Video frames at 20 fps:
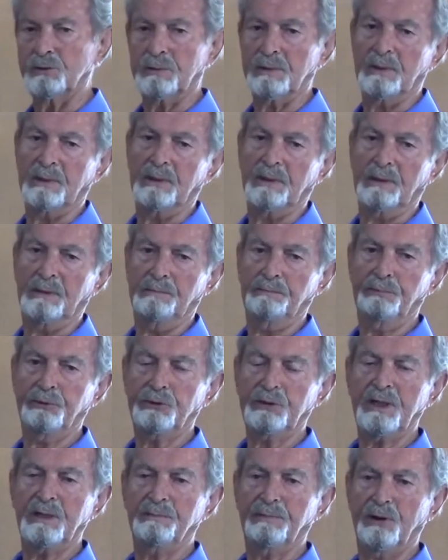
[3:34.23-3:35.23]

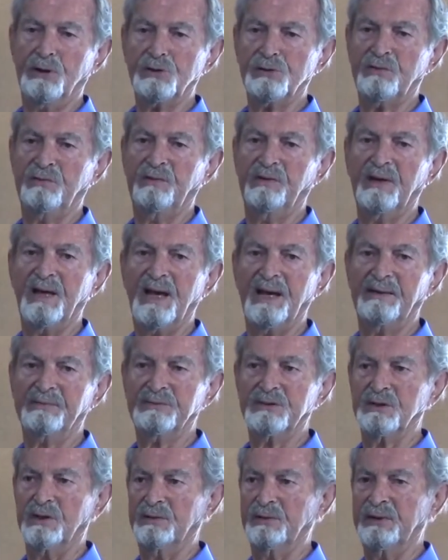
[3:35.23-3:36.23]
Put the apostrophe
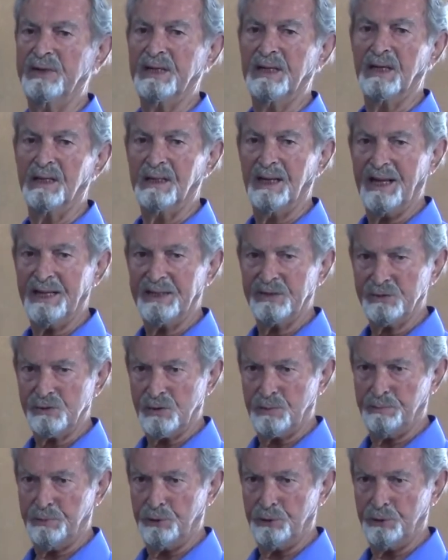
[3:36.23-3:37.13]
after the last